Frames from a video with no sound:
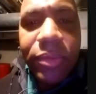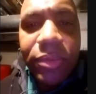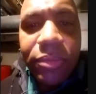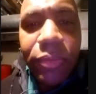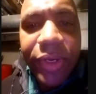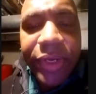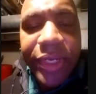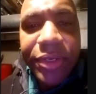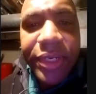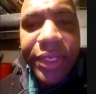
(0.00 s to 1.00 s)
We're an
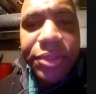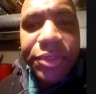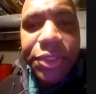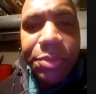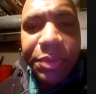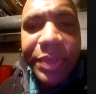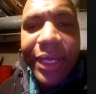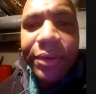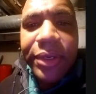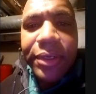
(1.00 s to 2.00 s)
international
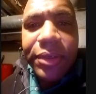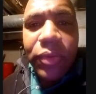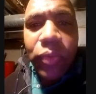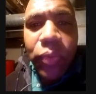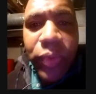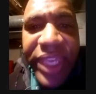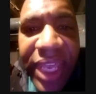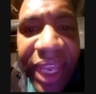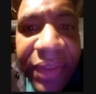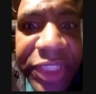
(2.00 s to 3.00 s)
superpower. We
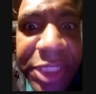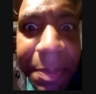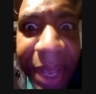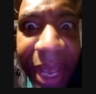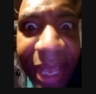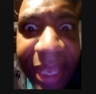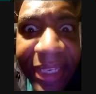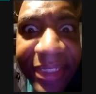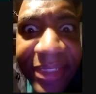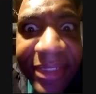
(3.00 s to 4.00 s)
have
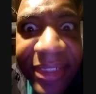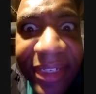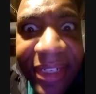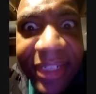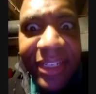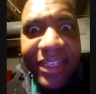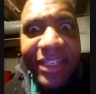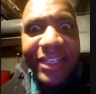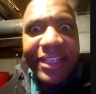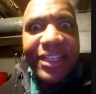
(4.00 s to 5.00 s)
spies.
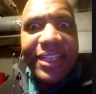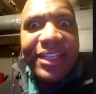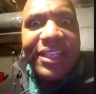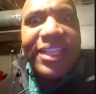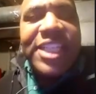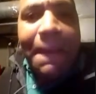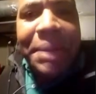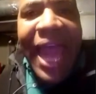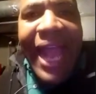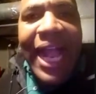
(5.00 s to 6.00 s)
This is a
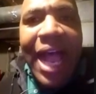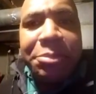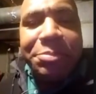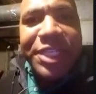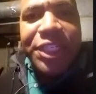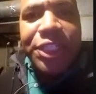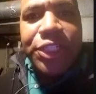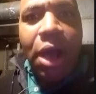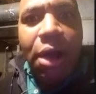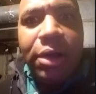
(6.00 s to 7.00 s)
black ops mission,
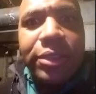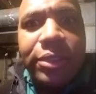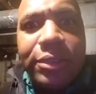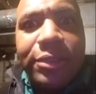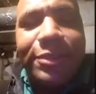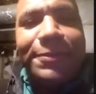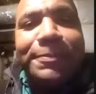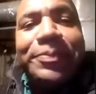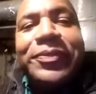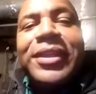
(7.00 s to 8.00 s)
dog.
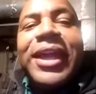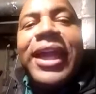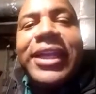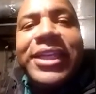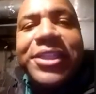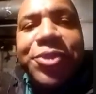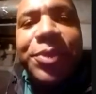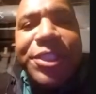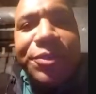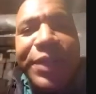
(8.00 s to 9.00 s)
And he just
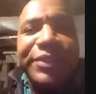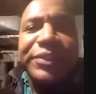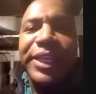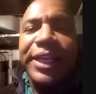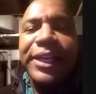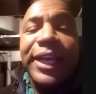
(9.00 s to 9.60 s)
wasn't ready for that.